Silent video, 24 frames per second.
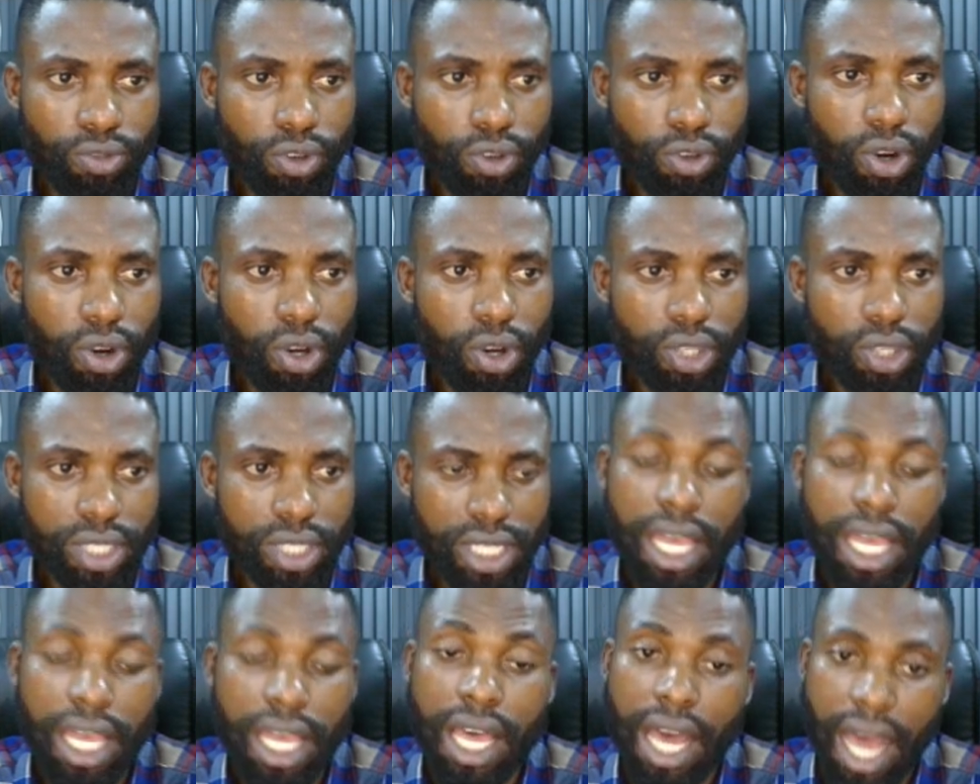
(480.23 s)
for
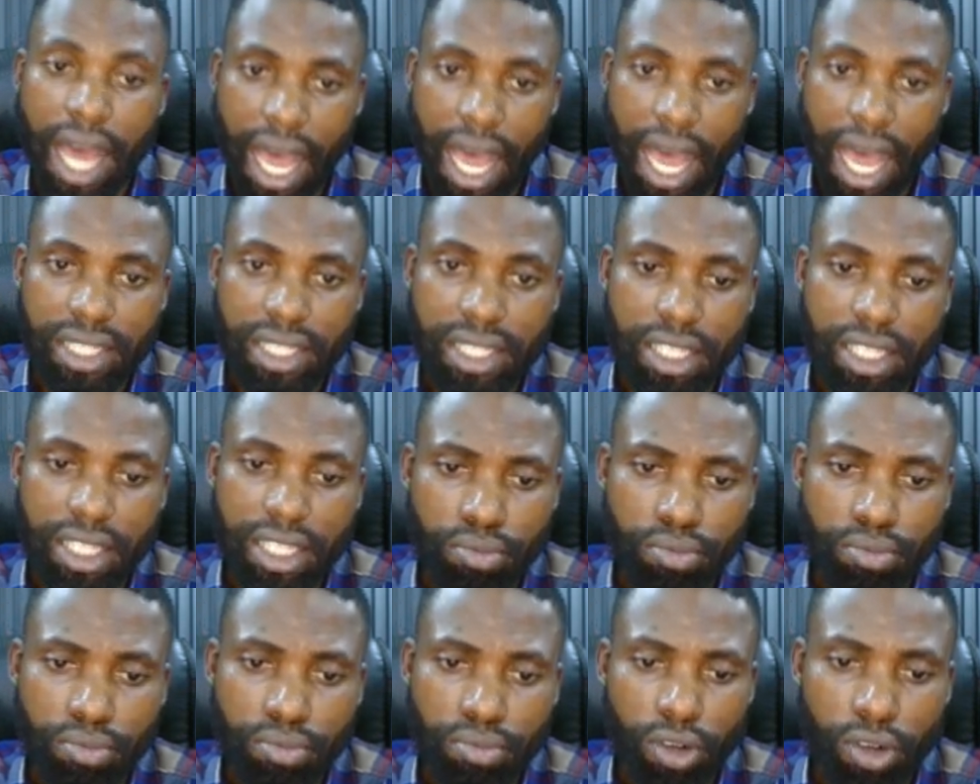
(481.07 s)
us as a
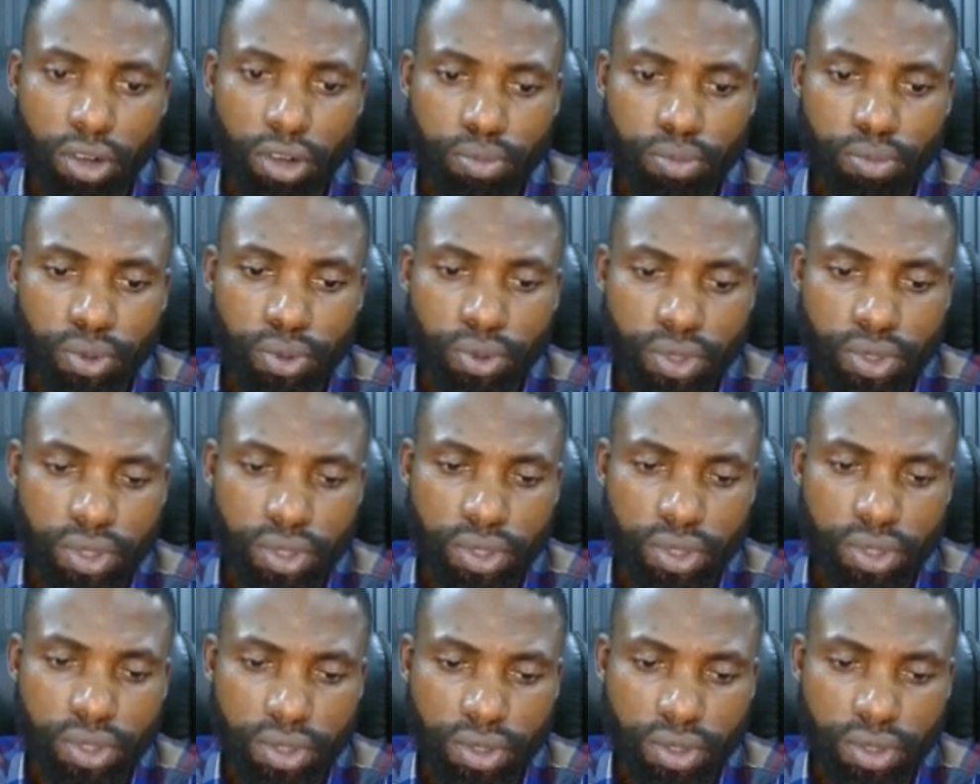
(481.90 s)
blog
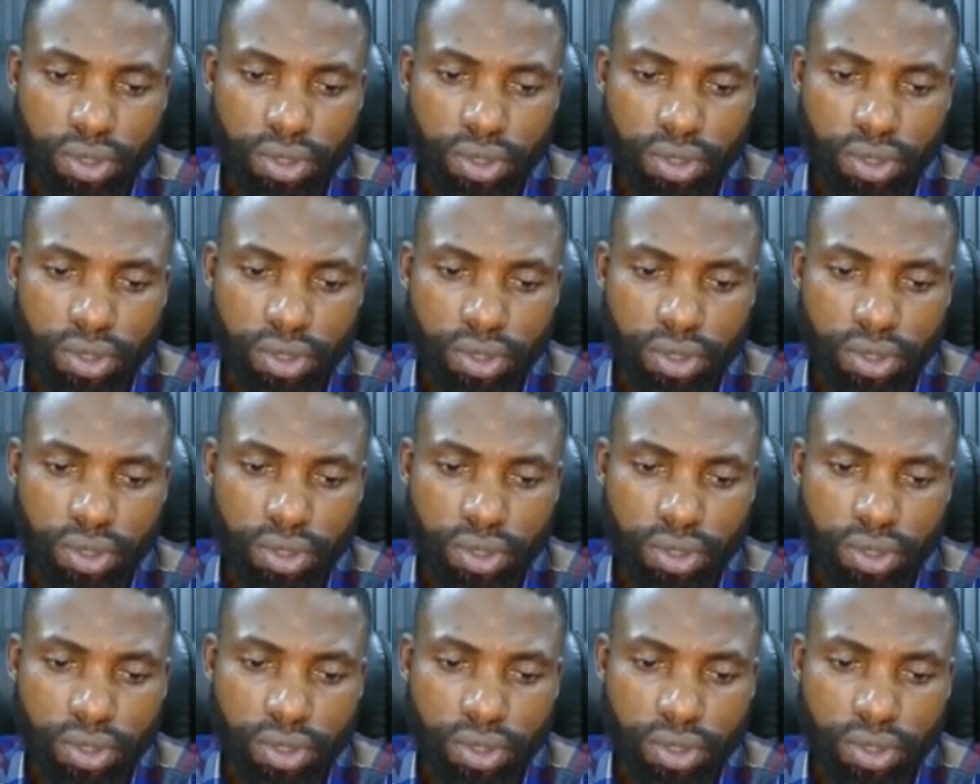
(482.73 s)
post.